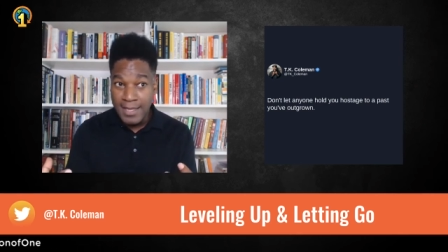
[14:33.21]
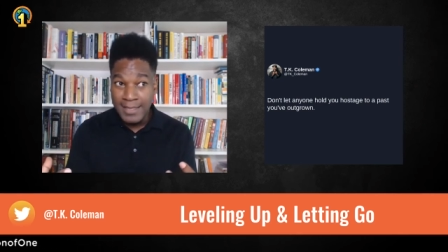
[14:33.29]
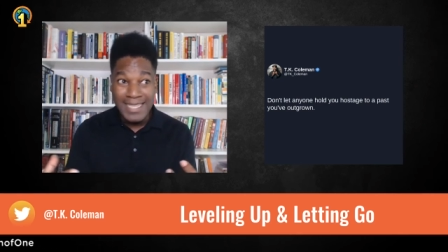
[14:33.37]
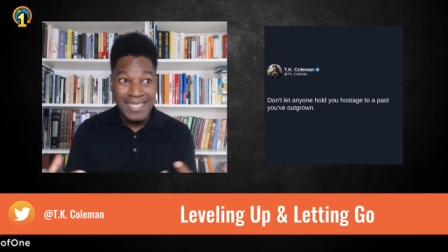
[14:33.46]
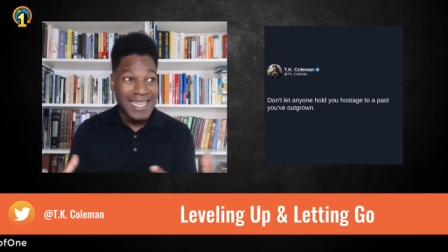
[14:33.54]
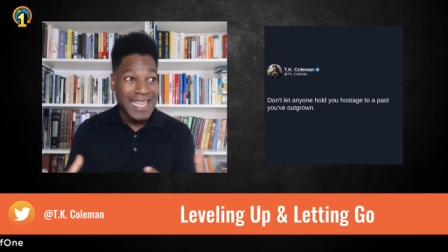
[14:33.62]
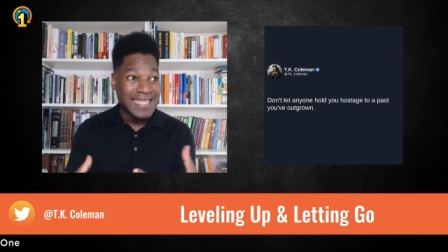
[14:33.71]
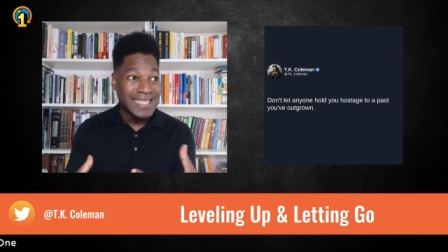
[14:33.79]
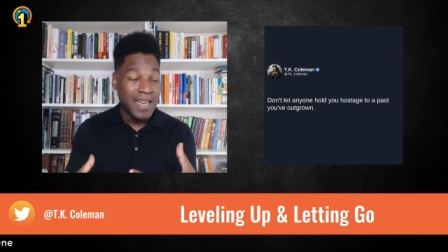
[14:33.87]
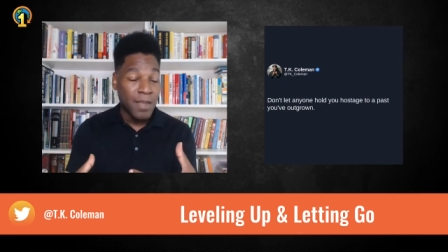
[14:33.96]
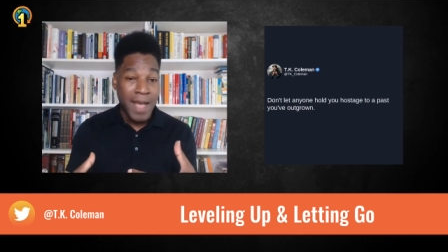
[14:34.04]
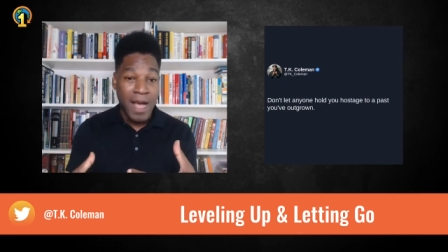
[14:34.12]
This
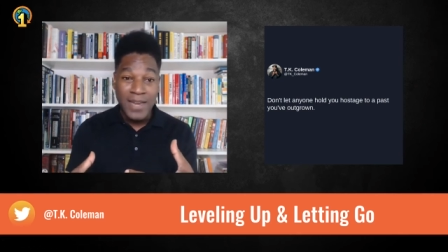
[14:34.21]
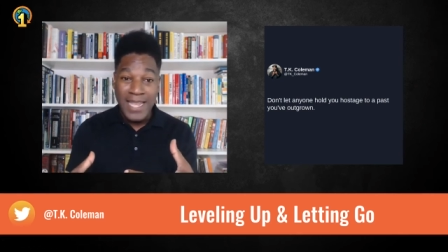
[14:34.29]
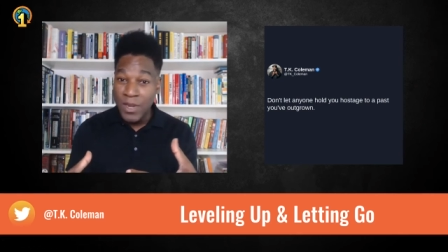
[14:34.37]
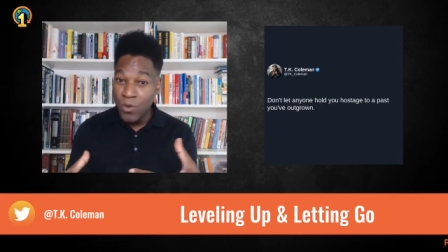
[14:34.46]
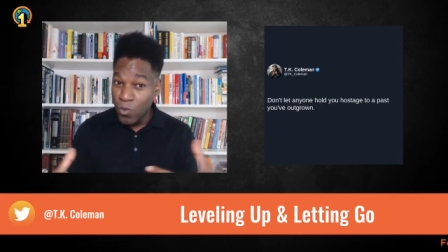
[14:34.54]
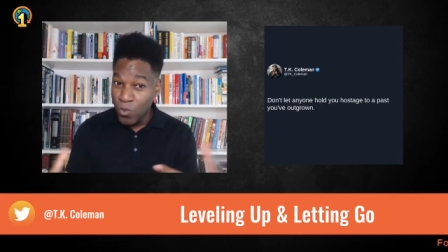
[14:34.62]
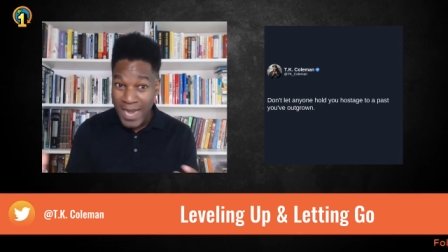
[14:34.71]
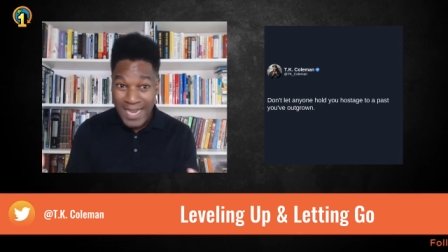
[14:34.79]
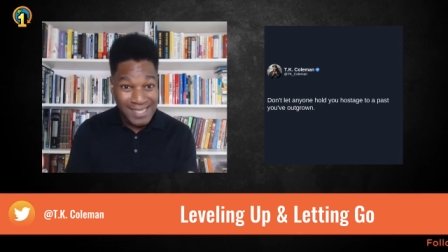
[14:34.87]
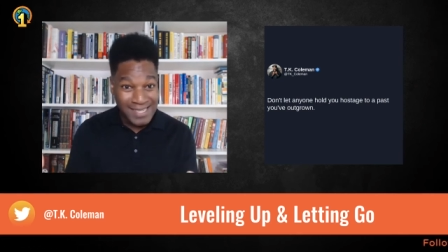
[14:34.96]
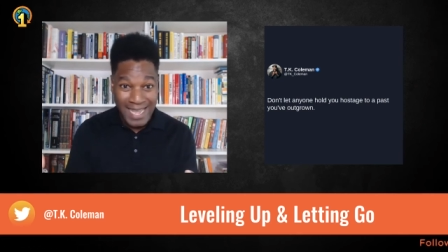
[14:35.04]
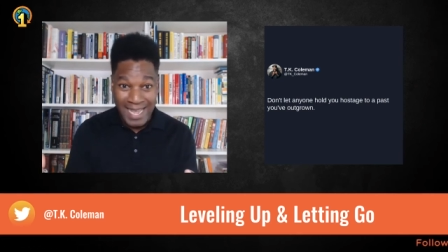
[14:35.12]
isn't about
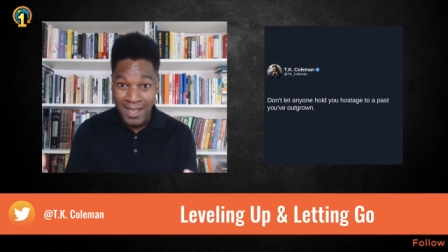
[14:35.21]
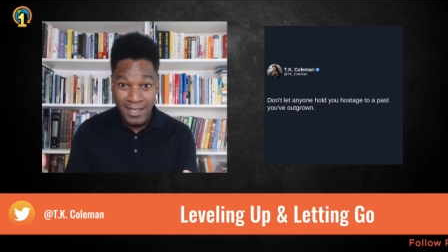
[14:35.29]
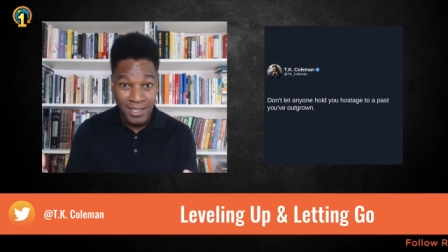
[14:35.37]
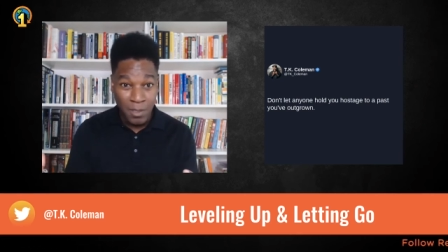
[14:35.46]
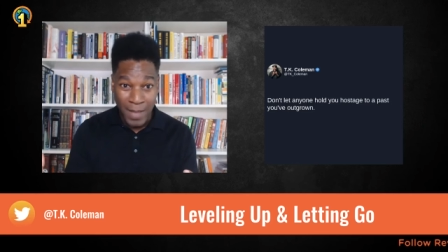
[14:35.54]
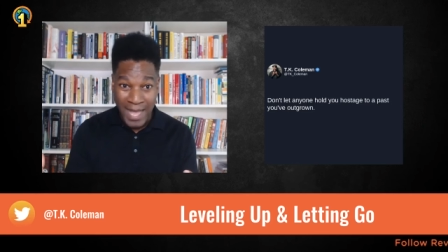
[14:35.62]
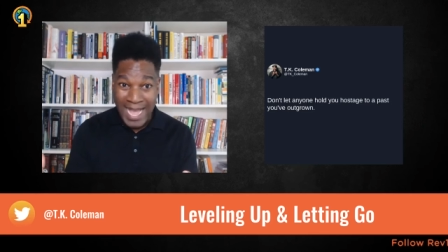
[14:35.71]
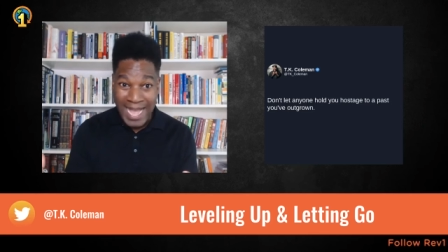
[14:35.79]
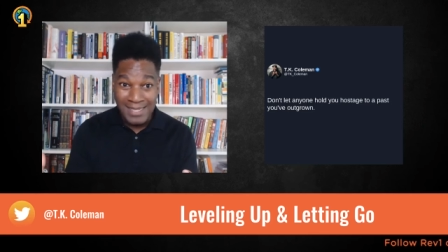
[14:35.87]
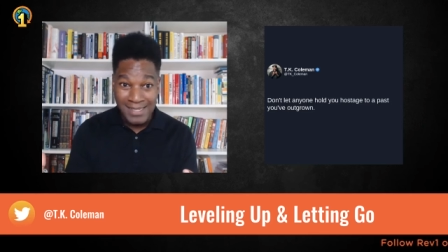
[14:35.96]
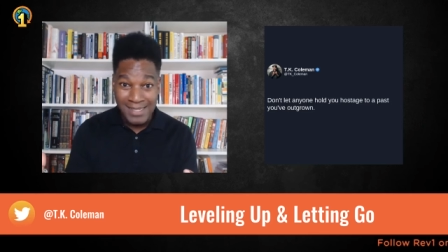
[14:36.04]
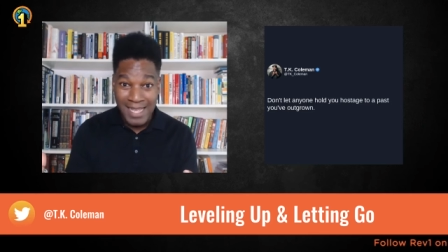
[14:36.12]
erasing the
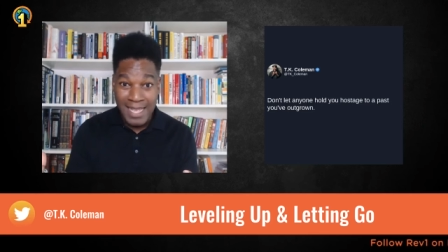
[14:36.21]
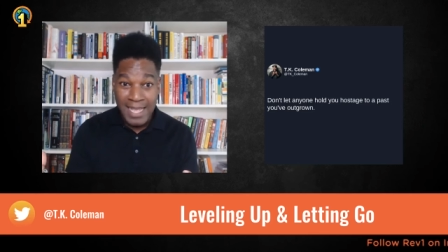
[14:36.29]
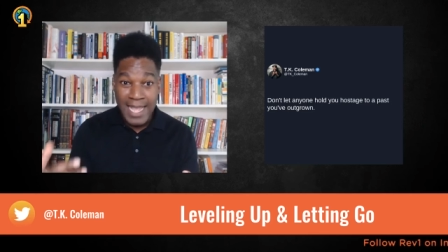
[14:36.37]
past.